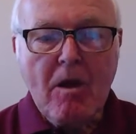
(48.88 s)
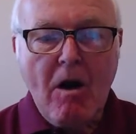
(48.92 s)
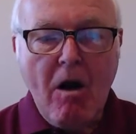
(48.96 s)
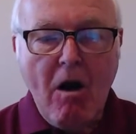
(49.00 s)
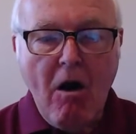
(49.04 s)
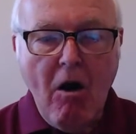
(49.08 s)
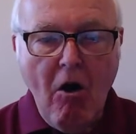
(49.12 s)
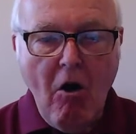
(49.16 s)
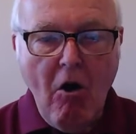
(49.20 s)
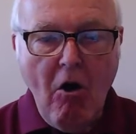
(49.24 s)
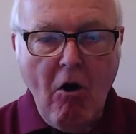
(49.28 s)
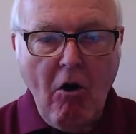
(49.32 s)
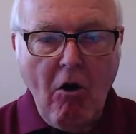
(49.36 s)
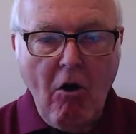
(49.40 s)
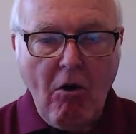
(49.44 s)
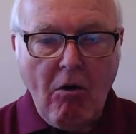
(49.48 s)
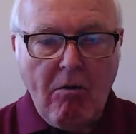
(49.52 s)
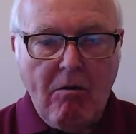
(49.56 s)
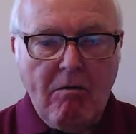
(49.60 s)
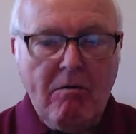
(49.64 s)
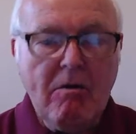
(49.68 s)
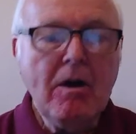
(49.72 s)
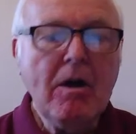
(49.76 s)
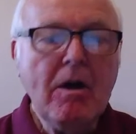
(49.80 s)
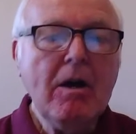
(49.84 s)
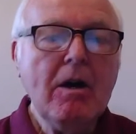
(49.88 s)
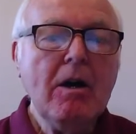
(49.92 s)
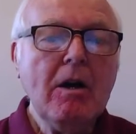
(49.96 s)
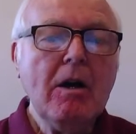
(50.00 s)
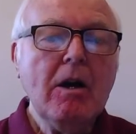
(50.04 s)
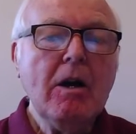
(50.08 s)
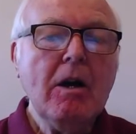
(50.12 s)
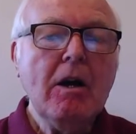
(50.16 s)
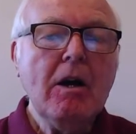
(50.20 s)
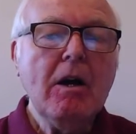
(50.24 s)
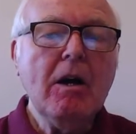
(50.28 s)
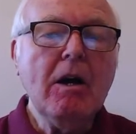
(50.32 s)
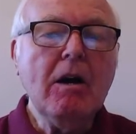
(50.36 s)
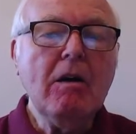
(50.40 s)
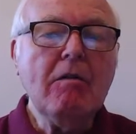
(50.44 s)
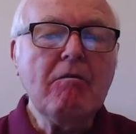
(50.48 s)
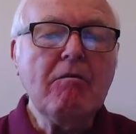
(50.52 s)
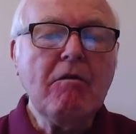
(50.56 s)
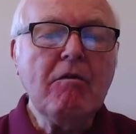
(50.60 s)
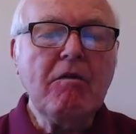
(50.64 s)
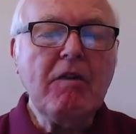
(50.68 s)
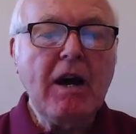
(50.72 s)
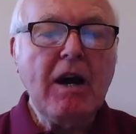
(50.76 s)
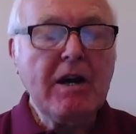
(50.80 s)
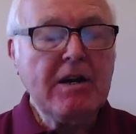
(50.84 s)
all. In
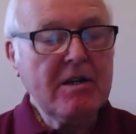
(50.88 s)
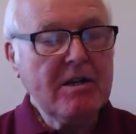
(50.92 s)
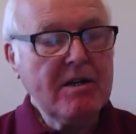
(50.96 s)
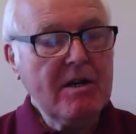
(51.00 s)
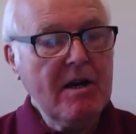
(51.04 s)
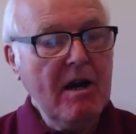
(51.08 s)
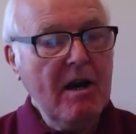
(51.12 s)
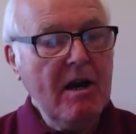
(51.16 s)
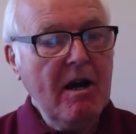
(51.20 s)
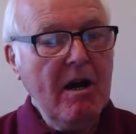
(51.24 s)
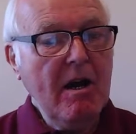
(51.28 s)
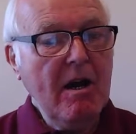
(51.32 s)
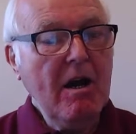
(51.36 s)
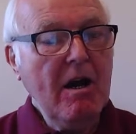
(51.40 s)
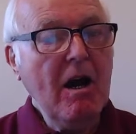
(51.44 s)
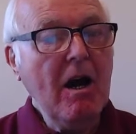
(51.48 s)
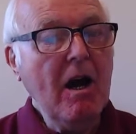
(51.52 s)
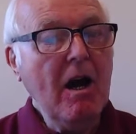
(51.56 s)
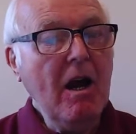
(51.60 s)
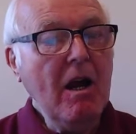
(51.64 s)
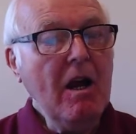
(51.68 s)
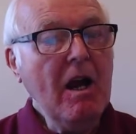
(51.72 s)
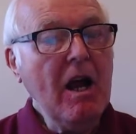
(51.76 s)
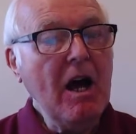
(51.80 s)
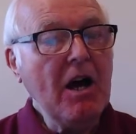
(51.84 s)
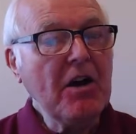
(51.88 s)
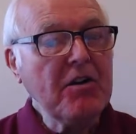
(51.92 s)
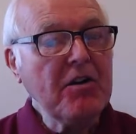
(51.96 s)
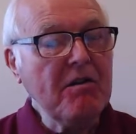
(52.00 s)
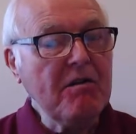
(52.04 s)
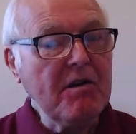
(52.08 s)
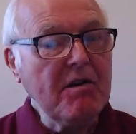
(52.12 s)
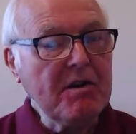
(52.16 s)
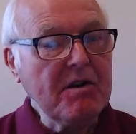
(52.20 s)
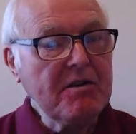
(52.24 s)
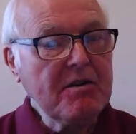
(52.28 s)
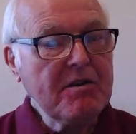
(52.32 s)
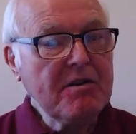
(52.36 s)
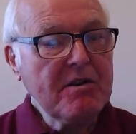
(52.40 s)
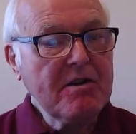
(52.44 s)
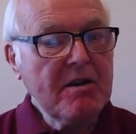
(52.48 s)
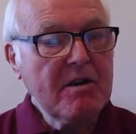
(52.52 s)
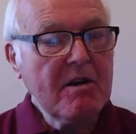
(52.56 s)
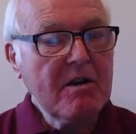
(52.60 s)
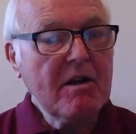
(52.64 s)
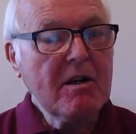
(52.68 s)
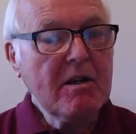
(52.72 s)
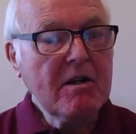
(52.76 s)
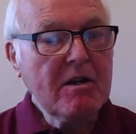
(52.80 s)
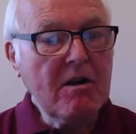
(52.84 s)
fact, uh, a lot of us
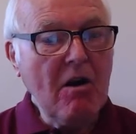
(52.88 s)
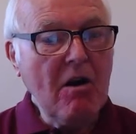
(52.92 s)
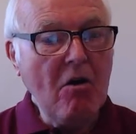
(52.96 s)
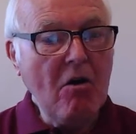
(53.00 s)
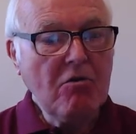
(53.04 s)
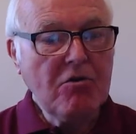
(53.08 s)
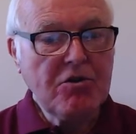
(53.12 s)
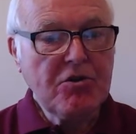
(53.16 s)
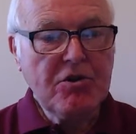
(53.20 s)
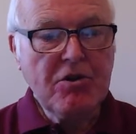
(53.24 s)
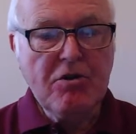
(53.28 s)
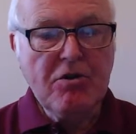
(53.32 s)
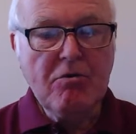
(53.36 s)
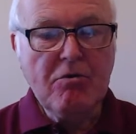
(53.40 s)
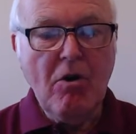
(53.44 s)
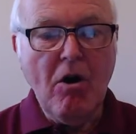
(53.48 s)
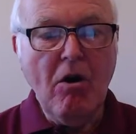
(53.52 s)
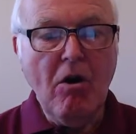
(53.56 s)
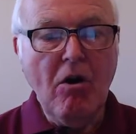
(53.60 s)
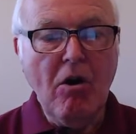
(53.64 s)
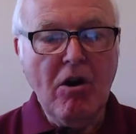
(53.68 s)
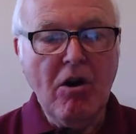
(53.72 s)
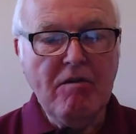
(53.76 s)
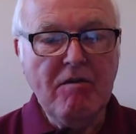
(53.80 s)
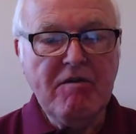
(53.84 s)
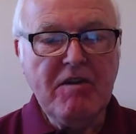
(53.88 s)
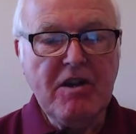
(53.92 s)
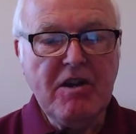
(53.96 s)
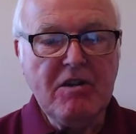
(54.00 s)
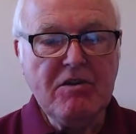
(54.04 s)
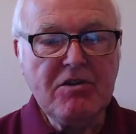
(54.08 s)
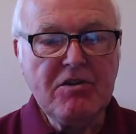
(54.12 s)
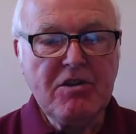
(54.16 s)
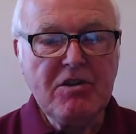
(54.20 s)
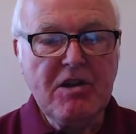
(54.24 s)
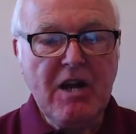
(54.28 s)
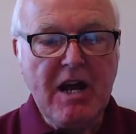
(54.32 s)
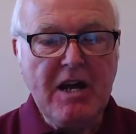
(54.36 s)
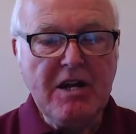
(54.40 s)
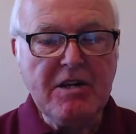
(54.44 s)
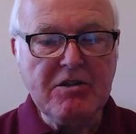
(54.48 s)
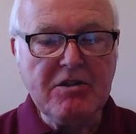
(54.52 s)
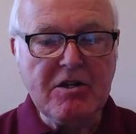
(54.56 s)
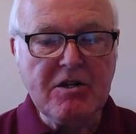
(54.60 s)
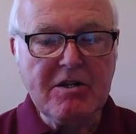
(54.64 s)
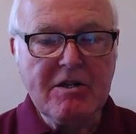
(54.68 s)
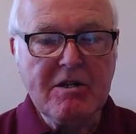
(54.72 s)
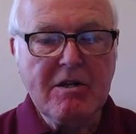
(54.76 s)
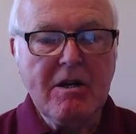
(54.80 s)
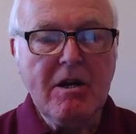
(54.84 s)
go through all of these
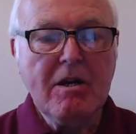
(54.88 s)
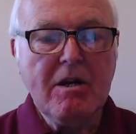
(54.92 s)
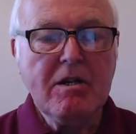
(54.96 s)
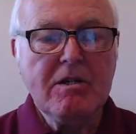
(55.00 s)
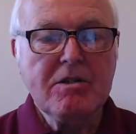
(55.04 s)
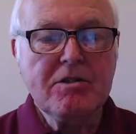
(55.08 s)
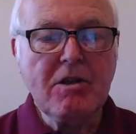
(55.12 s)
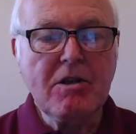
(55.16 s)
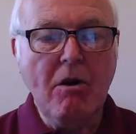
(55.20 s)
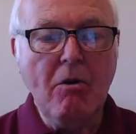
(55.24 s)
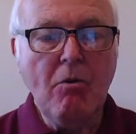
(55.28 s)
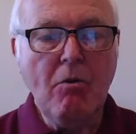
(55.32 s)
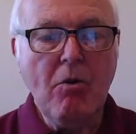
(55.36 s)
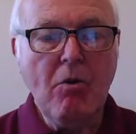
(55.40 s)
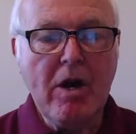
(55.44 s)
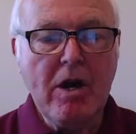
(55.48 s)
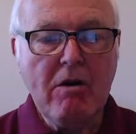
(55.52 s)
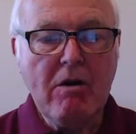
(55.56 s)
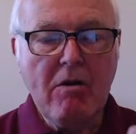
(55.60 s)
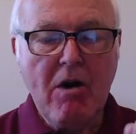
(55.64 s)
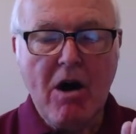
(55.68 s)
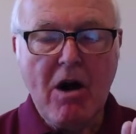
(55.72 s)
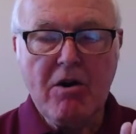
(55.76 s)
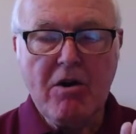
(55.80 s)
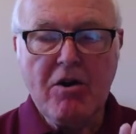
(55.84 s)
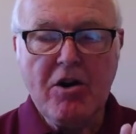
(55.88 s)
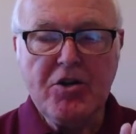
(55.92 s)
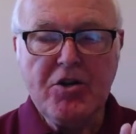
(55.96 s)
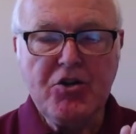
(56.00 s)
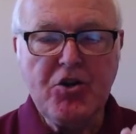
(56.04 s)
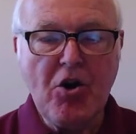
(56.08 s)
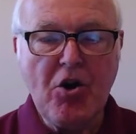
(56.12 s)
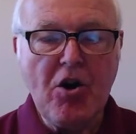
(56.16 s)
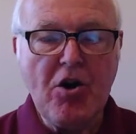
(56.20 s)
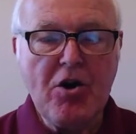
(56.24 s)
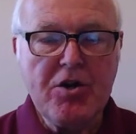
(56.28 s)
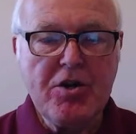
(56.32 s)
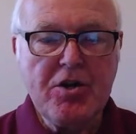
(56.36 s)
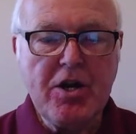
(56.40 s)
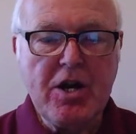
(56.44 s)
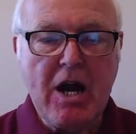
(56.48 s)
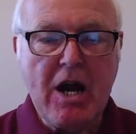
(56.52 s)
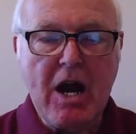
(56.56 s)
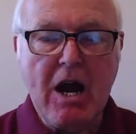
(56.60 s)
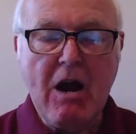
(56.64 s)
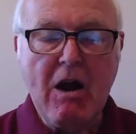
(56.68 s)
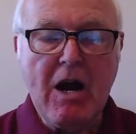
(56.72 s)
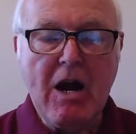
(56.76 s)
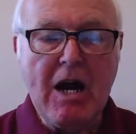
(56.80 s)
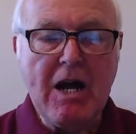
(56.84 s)
stages. So we're on our journey
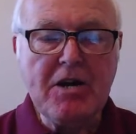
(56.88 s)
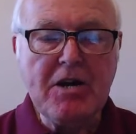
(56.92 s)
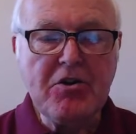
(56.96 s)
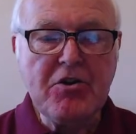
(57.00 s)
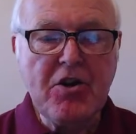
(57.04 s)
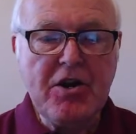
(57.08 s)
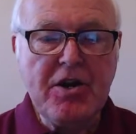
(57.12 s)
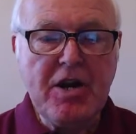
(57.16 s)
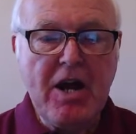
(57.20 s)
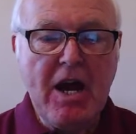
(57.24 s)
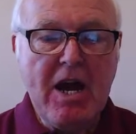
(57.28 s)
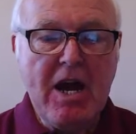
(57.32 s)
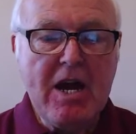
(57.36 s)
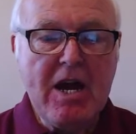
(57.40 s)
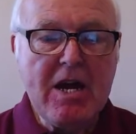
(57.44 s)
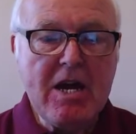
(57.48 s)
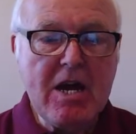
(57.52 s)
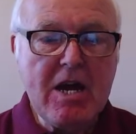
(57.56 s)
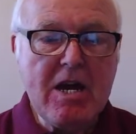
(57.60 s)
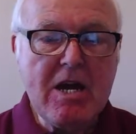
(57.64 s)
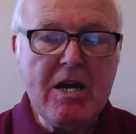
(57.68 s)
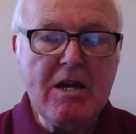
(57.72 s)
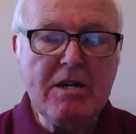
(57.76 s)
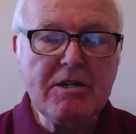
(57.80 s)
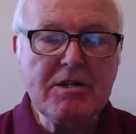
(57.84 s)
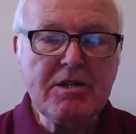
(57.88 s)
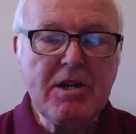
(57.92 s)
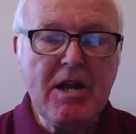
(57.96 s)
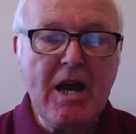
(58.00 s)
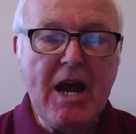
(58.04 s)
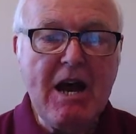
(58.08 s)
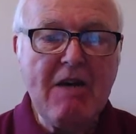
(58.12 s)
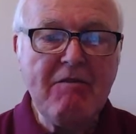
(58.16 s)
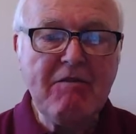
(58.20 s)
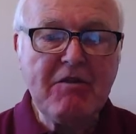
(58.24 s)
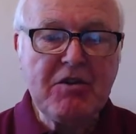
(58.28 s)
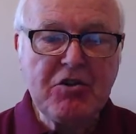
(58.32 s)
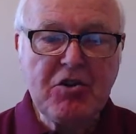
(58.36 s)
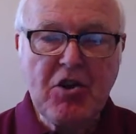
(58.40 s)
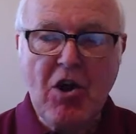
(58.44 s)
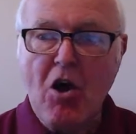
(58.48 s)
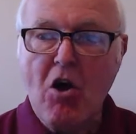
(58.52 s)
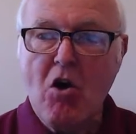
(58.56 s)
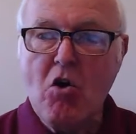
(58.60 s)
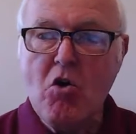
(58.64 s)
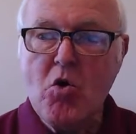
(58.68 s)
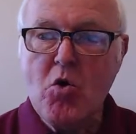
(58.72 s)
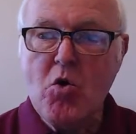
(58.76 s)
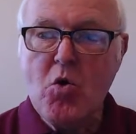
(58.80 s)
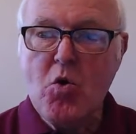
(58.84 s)
now, and today is
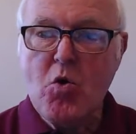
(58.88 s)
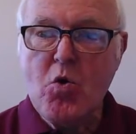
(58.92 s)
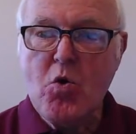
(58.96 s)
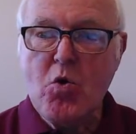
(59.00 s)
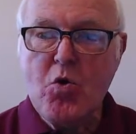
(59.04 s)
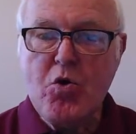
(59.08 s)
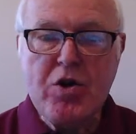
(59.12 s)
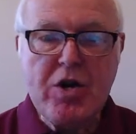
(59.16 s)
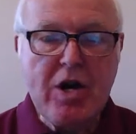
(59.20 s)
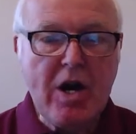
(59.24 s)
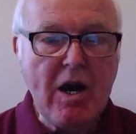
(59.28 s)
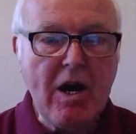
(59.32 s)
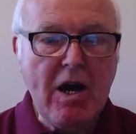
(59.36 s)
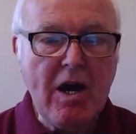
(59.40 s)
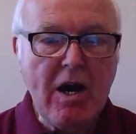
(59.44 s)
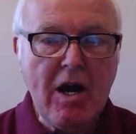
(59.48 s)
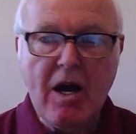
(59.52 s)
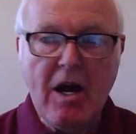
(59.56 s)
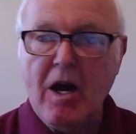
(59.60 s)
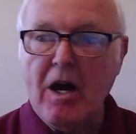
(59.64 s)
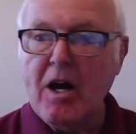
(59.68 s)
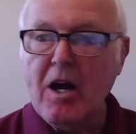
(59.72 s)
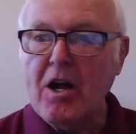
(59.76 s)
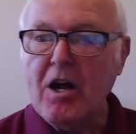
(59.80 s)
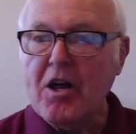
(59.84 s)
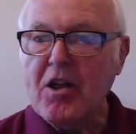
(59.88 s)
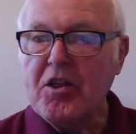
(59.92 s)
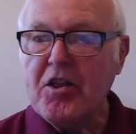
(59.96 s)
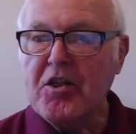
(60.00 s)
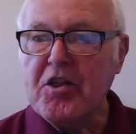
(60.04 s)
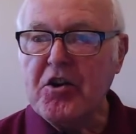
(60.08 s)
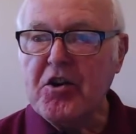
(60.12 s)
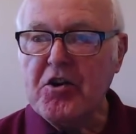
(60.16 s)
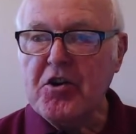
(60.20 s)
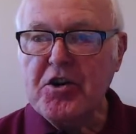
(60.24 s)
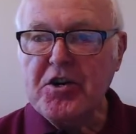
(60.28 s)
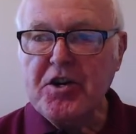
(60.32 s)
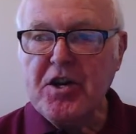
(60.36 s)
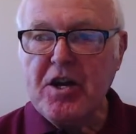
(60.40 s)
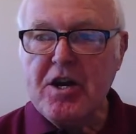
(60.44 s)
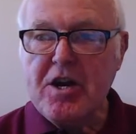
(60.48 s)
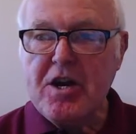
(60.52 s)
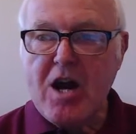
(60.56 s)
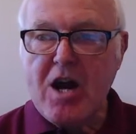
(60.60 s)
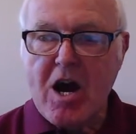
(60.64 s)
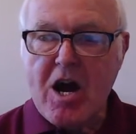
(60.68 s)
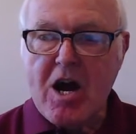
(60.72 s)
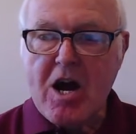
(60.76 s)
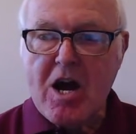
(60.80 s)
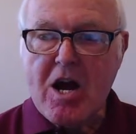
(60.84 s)
episode uh,
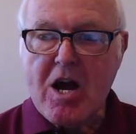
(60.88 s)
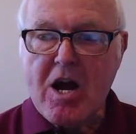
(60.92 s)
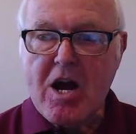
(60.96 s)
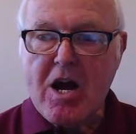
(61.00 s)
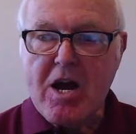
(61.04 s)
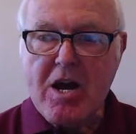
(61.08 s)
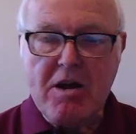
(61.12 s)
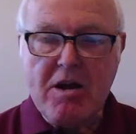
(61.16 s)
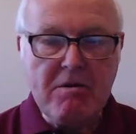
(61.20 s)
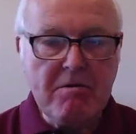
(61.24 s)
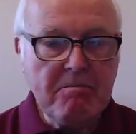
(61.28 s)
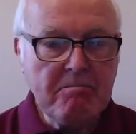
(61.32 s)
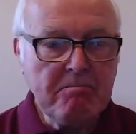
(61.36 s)
thirty-nine,